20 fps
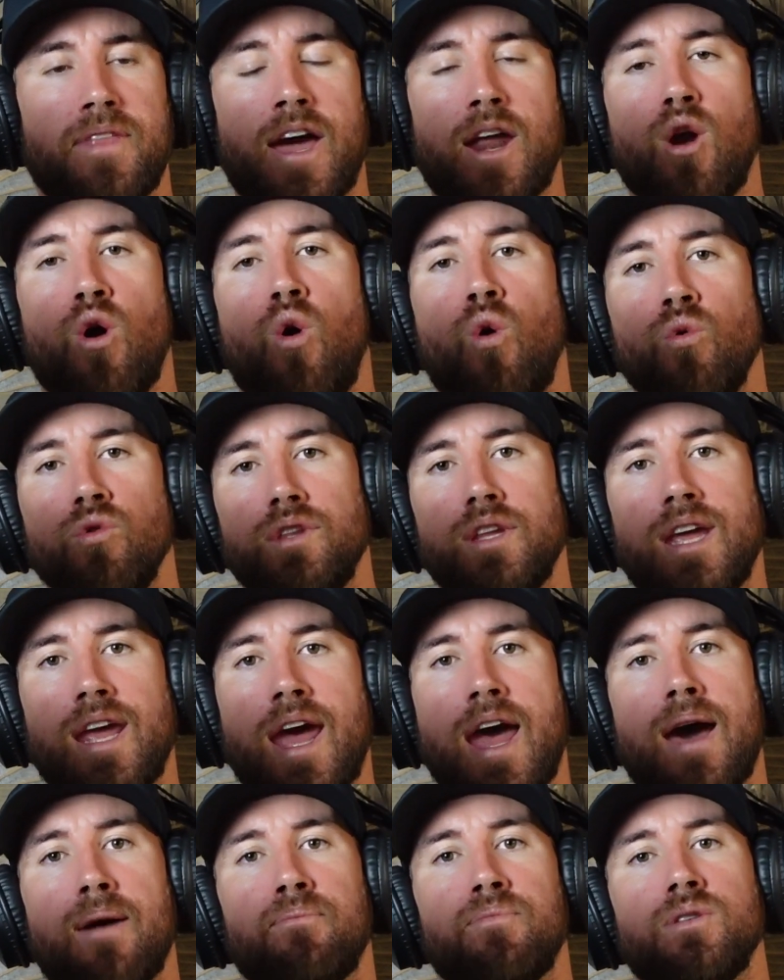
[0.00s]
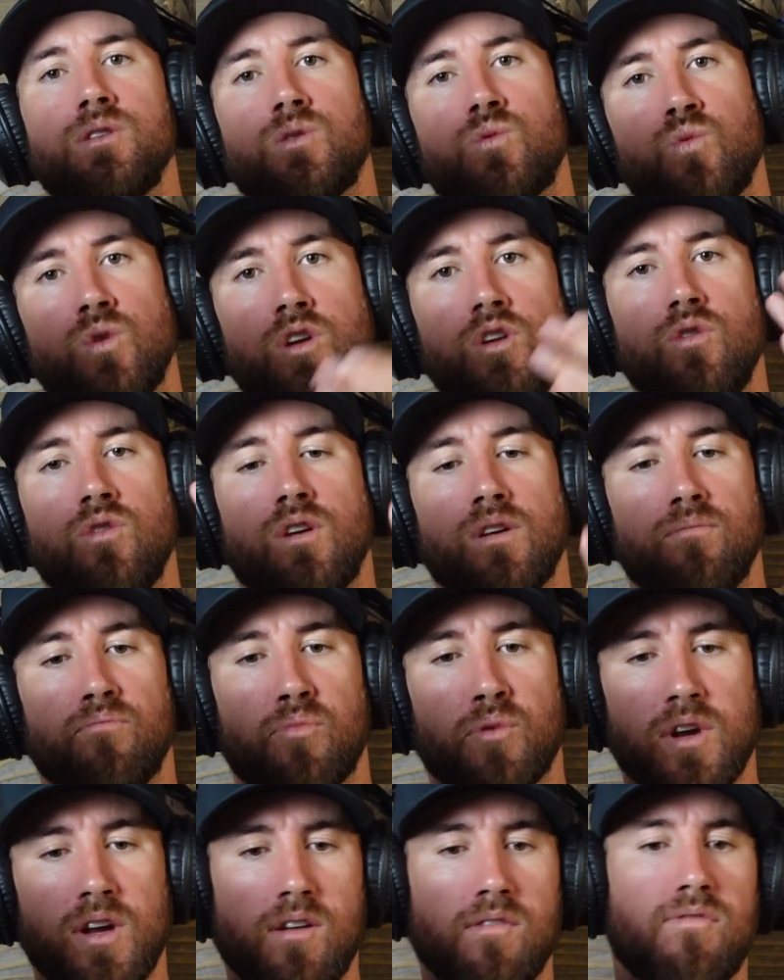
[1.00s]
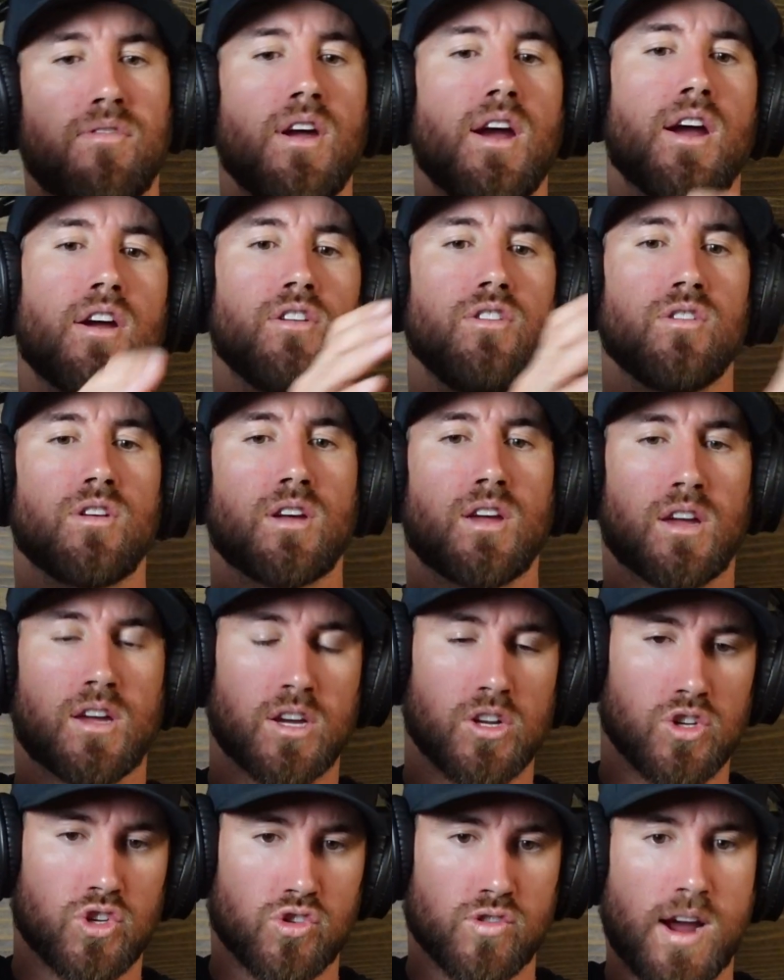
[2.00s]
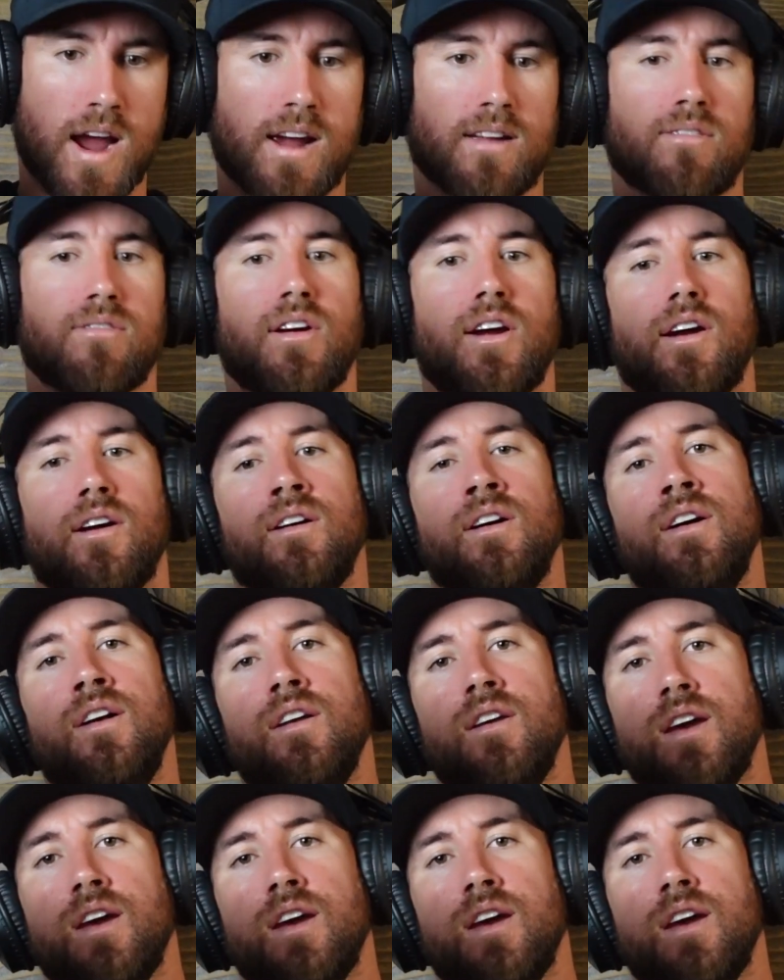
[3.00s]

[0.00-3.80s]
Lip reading: That only happens when you can breathe there, you can contract there,